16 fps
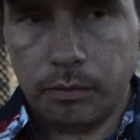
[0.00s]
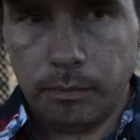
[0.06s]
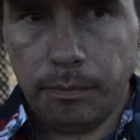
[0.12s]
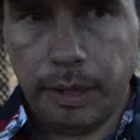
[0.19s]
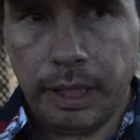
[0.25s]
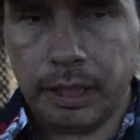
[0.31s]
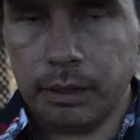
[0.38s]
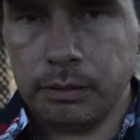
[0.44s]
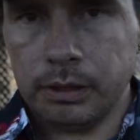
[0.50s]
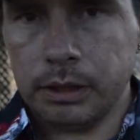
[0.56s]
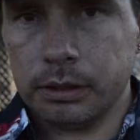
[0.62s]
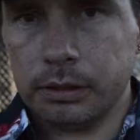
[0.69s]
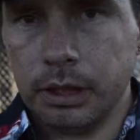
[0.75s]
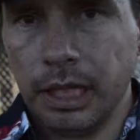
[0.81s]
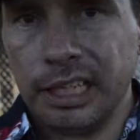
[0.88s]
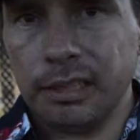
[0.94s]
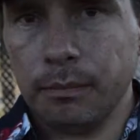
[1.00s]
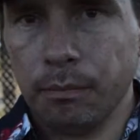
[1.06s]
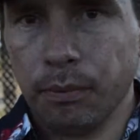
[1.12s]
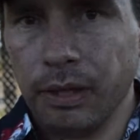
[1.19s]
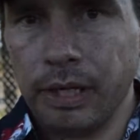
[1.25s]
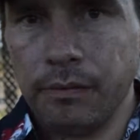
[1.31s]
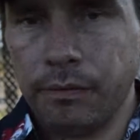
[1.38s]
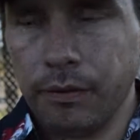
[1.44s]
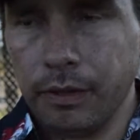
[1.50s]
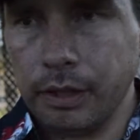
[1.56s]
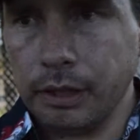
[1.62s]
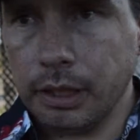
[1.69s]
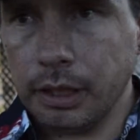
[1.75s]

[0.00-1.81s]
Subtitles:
man, I just had a brain fart